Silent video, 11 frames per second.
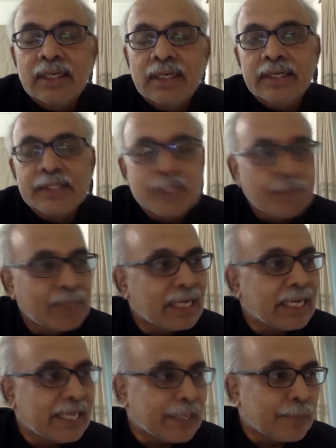
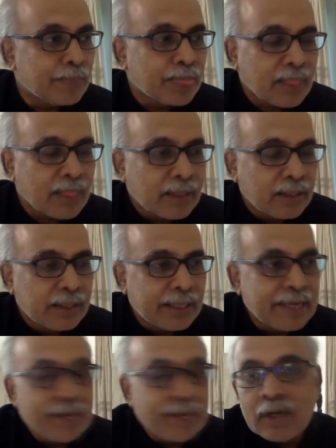Similarly,
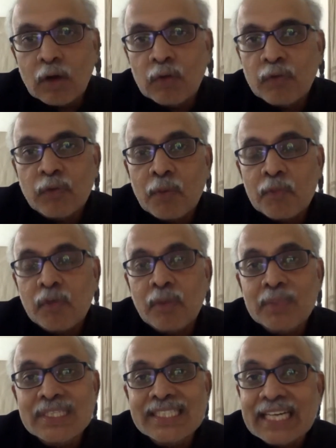even from
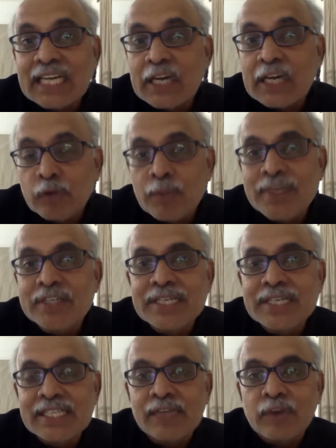the general information
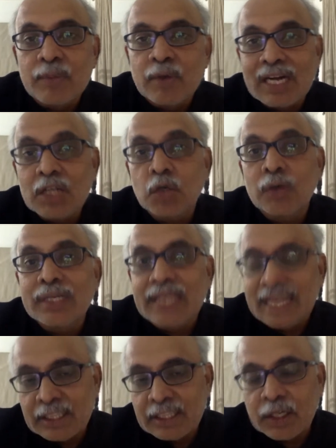itself from your electronic
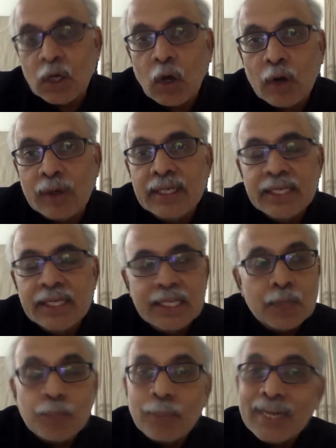health record,
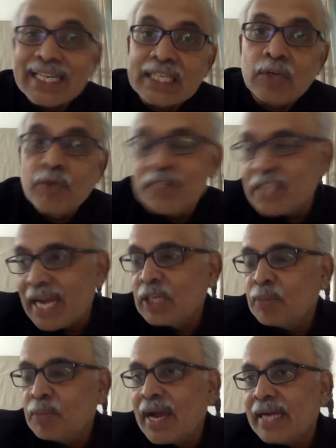predicting which
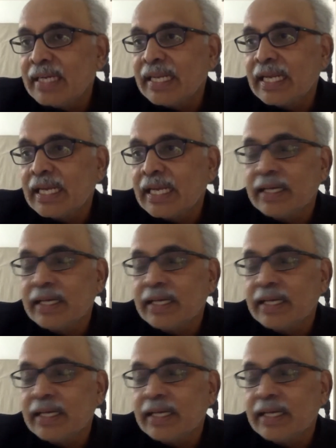antibiotic